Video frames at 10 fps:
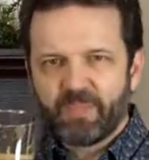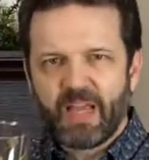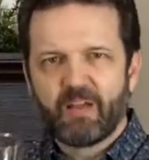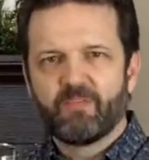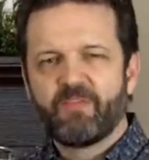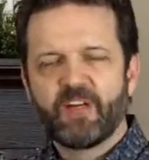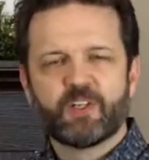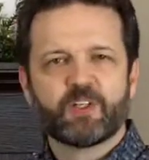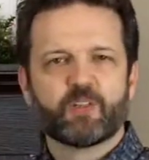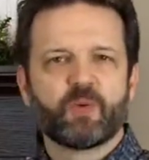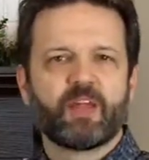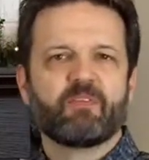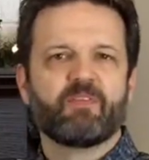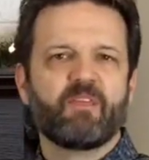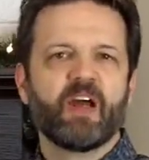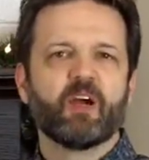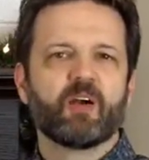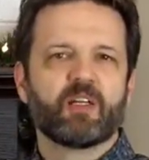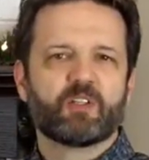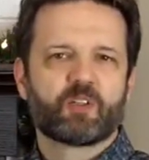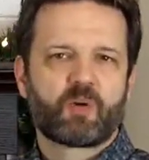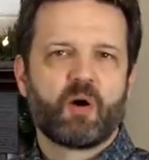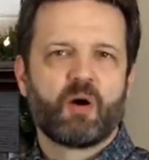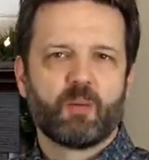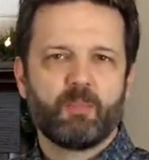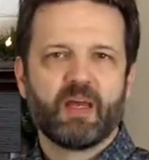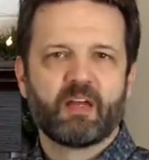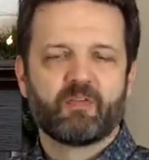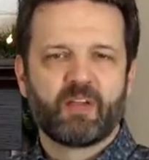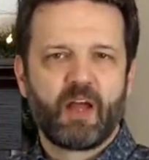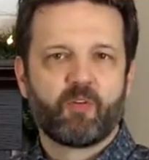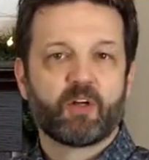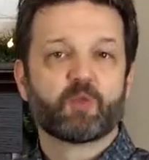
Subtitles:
And it finishes with a very strong mint flavor,